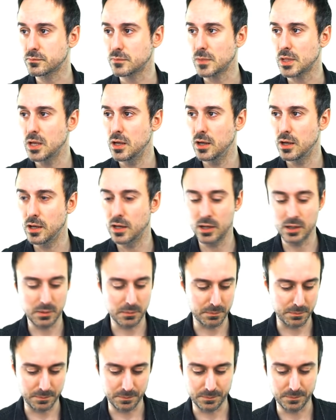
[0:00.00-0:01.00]

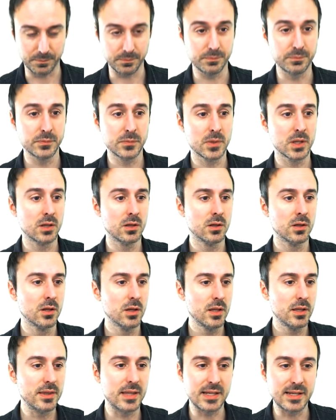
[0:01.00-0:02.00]
Um,
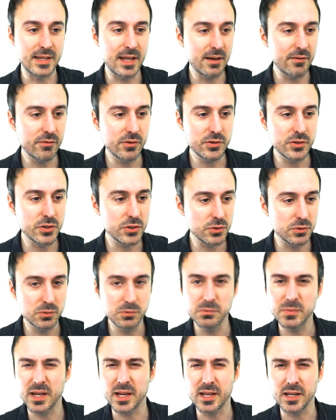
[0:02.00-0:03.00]
they never
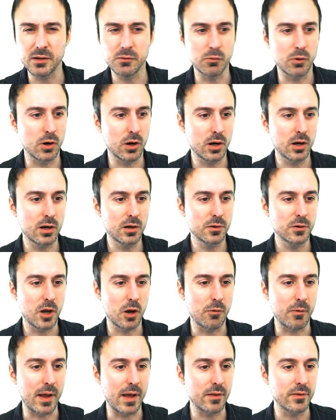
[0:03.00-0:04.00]
do any work
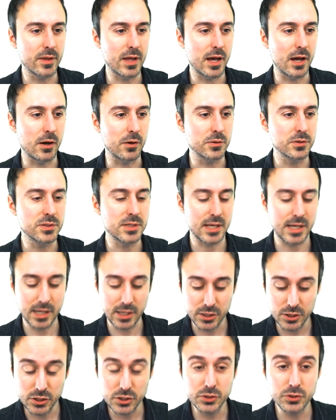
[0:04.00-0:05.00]
around the house.
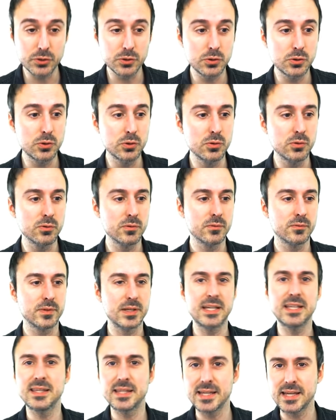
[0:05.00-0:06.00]
And you,
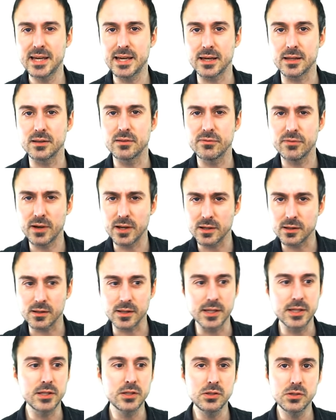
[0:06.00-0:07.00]
in the end,
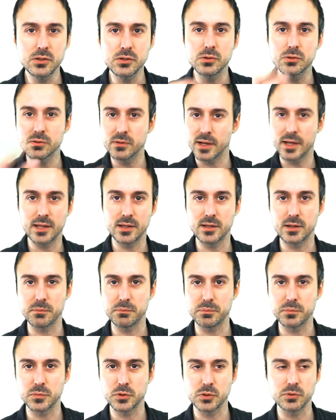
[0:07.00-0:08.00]
finally, you end up
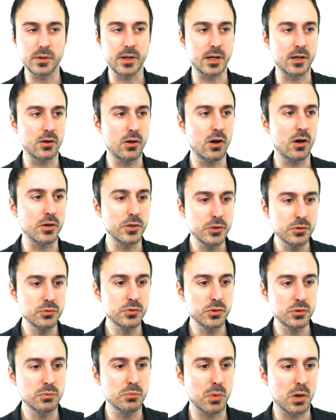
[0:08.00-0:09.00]
doing it all. You
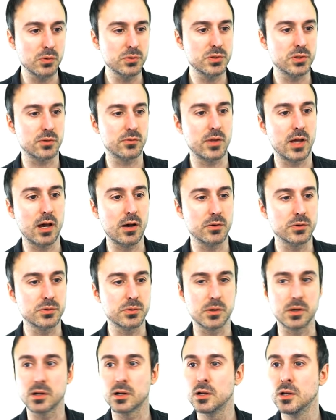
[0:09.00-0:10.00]
do most of the
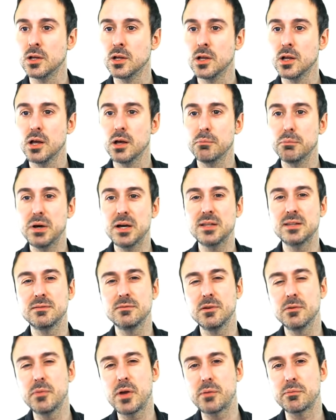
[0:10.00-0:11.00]
housework. But
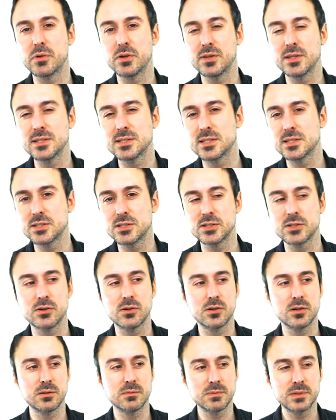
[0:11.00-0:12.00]
remember, this is
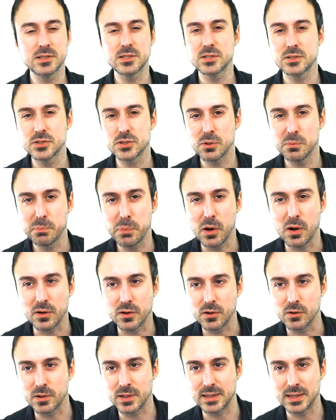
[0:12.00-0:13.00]
your, this is your
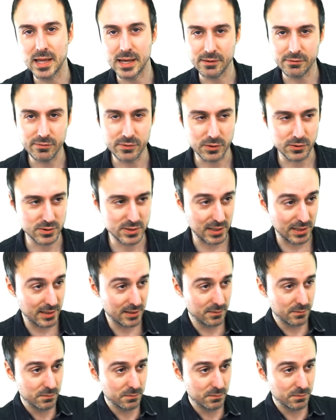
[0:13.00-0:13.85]
partner in life, your, sig